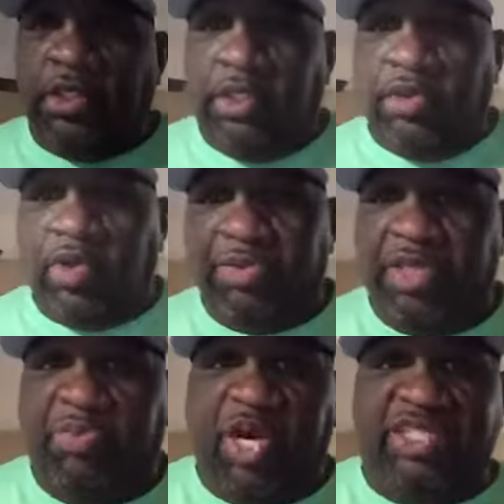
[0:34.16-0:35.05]
Welcome to
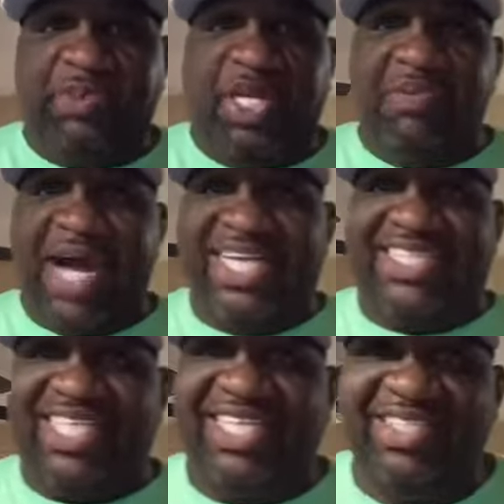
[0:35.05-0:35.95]
the Prosperity
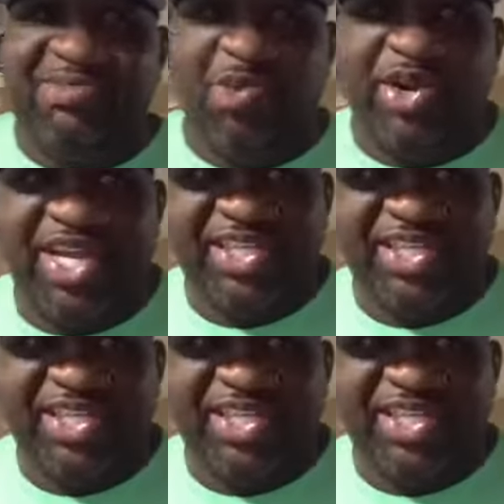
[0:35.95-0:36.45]
Mindset this morning.